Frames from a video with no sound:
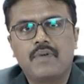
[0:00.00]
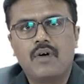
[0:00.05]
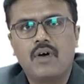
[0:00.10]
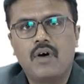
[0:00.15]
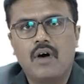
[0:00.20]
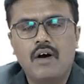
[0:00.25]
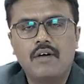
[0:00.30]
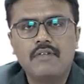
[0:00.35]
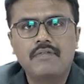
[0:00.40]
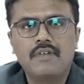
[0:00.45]

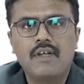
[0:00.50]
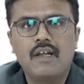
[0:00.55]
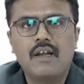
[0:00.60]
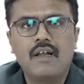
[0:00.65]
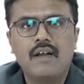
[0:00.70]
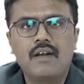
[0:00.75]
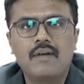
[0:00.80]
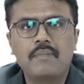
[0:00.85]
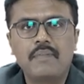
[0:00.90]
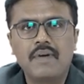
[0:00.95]
cough, there
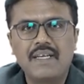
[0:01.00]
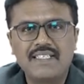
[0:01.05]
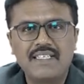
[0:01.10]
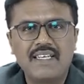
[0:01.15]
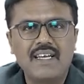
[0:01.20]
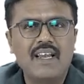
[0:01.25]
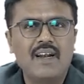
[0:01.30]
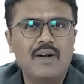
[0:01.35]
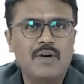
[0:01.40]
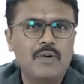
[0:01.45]
are
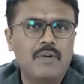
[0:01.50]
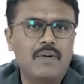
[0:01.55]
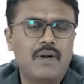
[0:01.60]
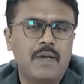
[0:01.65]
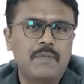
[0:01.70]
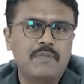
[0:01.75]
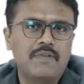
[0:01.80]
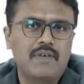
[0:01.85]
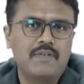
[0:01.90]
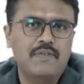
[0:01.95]
basically two
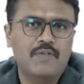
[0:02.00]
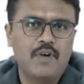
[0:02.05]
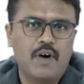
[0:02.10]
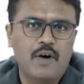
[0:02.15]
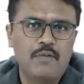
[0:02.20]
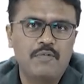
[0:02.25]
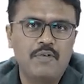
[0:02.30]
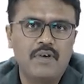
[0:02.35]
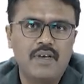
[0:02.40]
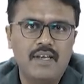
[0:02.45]
types of
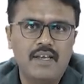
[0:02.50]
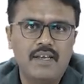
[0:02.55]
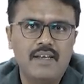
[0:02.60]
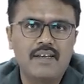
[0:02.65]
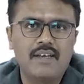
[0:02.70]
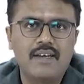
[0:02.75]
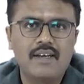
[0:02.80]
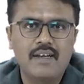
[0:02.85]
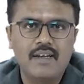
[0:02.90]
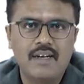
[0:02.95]
cough
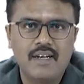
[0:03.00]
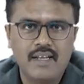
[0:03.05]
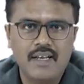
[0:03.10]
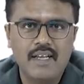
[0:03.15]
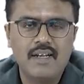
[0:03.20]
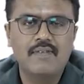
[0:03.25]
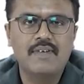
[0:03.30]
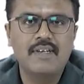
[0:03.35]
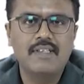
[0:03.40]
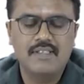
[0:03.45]
we
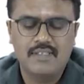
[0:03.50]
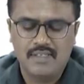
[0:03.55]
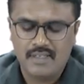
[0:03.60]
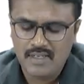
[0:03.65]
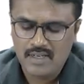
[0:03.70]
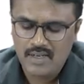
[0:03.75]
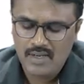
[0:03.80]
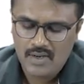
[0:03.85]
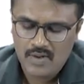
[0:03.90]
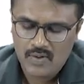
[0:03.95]
deal with.
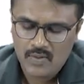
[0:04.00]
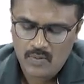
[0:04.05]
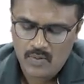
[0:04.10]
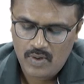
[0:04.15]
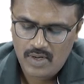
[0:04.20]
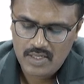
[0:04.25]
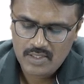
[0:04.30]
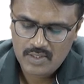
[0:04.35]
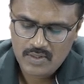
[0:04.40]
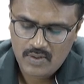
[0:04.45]

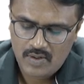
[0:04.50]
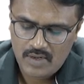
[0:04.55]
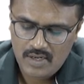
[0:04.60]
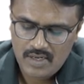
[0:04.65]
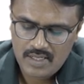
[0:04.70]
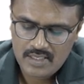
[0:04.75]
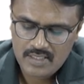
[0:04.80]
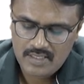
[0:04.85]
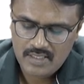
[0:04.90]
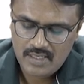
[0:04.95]
One is
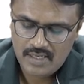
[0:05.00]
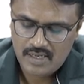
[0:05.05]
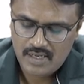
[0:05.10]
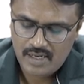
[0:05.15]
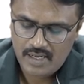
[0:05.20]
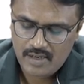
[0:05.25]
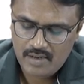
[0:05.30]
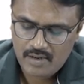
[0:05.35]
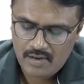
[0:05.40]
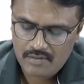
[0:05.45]
called as a
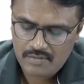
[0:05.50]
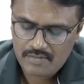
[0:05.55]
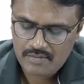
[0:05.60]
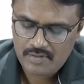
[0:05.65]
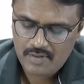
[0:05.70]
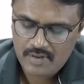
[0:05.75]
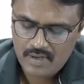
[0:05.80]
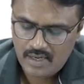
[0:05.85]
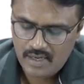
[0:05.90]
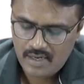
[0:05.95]
dry
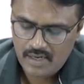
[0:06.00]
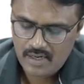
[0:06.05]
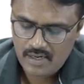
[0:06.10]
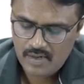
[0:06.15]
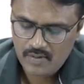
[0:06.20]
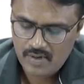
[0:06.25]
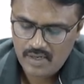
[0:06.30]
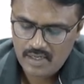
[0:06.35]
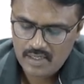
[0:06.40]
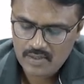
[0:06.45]
cough
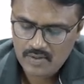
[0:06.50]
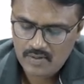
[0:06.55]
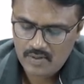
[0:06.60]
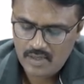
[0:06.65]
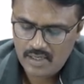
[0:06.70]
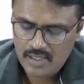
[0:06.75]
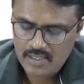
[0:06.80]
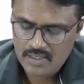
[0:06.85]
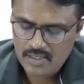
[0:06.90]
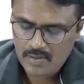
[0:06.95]
and one is
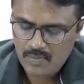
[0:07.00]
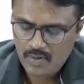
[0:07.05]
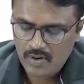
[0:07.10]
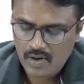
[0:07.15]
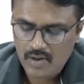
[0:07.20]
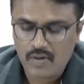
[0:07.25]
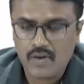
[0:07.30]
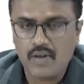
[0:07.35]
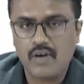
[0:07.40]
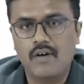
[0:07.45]
called as the
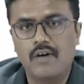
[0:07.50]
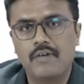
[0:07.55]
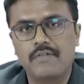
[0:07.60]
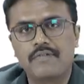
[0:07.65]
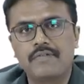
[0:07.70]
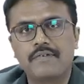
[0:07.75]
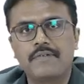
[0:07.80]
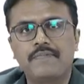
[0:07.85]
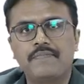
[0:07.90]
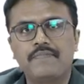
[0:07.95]
productive cough.
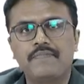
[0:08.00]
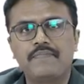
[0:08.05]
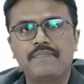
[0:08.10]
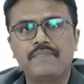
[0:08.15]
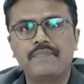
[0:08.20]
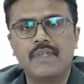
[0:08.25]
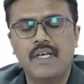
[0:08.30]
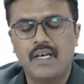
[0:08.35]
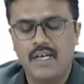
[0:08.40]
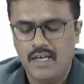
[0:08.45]

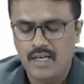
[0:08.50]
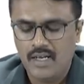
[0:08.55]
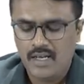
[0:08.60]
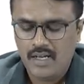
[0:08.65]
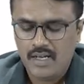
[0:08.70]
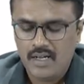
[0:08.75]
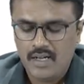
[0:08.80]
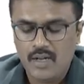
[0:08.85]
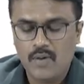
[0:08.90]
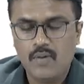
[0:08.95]

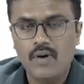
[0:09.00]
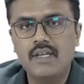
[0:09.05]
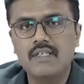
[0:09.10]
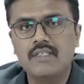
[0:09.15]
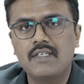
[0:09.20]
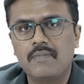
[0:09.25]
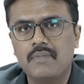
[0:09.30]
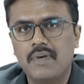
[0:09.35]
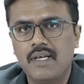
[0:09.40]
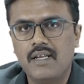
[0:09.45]
Now, what
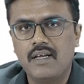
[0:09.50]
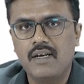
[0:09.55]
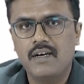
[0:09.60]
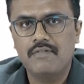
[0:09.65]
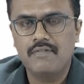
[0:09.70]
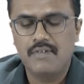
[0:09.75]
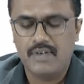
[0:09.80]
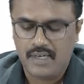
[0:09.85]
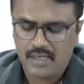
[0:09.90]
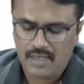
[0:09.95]
is the meaning
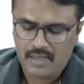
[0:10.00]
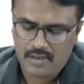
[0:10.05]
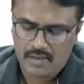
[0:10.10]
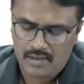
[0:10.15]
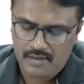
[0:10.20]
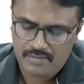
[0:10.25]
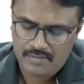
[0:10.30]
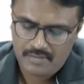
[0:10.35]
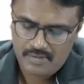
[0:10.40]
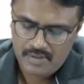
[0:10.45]
of dry
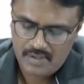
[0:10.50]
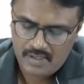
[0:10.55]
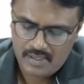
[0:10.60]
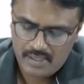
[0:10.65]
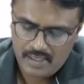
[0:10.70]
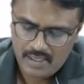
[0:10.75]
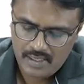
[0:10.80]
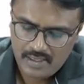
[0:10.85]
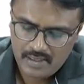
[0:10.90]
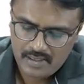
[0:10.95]
cough?
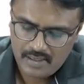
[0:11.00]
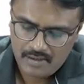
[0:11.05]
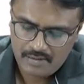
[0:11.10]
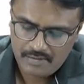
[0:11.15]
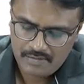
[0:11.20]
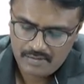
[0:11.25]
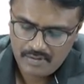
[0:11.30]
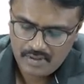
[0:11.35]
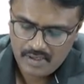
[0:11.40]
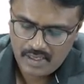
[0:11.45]
Dry
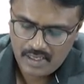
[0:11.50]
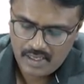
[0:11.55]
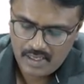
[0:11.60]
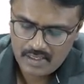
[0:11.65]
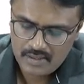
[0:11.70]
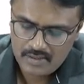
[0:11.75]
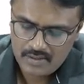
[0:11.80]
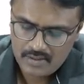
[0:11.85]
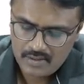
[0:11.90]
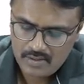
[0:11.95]
cough
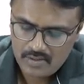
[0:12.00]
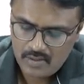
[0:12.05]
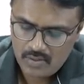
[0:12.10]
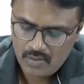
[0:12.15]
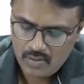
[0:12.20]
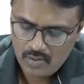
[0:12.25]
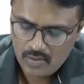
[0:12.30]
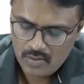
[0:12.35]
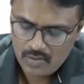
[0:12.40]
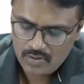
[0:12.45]
has
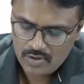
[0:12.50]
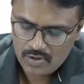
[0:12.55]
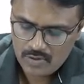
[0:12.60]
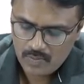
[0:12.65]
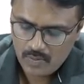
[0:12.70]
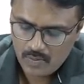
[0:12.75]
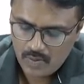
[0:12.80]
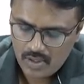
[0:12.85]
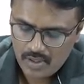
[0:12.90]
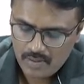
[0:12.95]
no
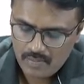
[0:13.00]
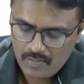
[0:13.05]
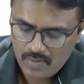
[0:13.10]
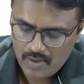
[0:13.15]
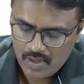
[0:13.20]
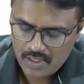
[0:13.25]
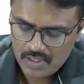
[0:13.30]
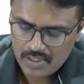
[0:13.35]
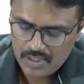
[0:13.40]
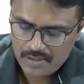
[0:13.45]
sputum
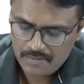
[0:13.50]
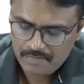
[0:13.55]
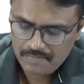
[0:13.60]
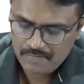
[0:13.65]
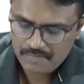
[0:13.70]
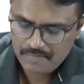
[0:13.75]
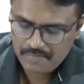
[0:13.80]
production.